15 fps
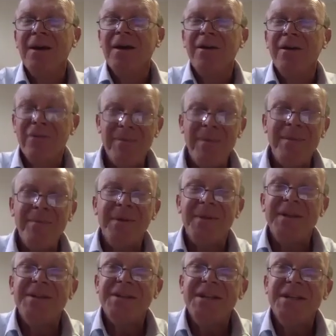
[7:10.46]
Remember,
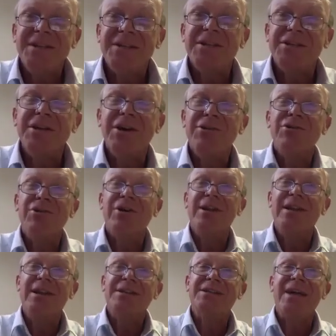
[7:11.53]
this is a
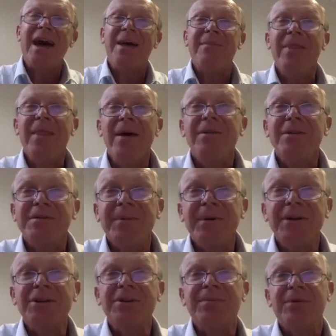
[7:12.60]
surgical exam, and though it's
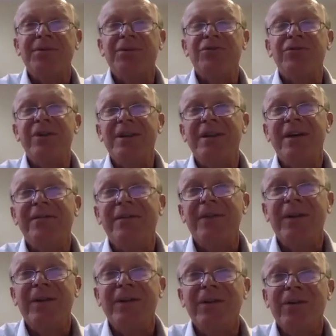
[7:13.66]
possible to treat
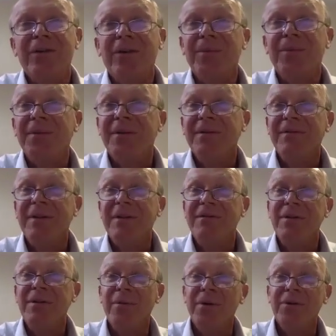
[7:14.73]
everything non-operatively if
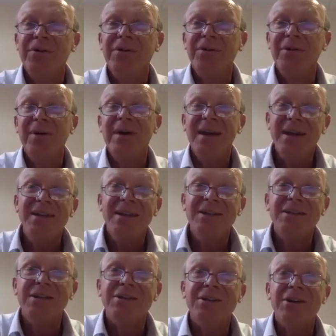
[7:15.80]
you want to, it
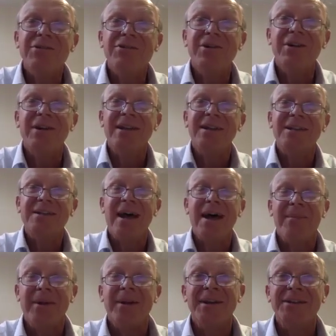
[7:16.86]
is a surgical
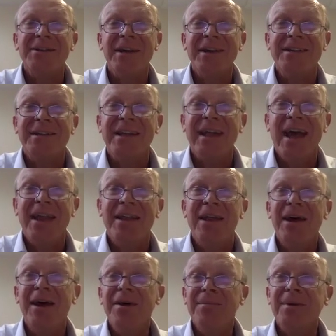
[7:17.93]
exam, and I say it again,
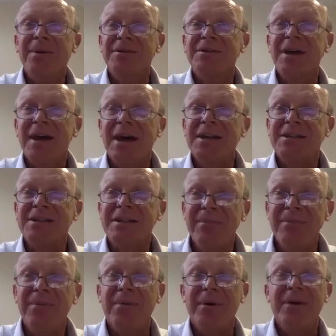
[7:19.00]
because at
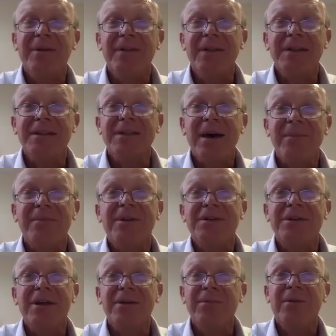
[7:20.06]
some point the examiner is
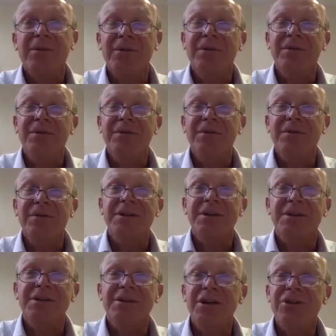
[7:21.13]
going to want you to
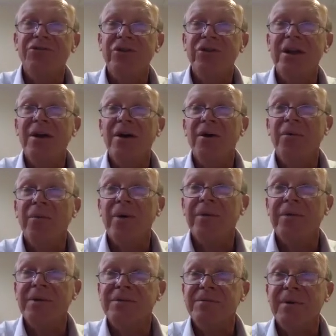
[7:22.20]
consider surgery,
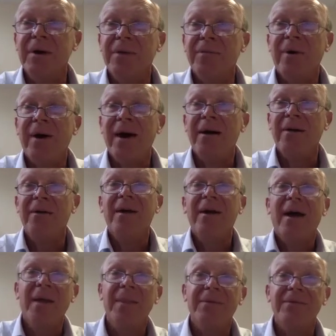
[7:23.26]
whether it's worthwhile,
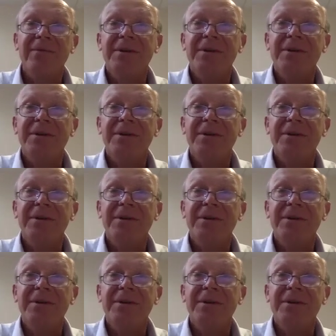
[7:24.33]
and the risk.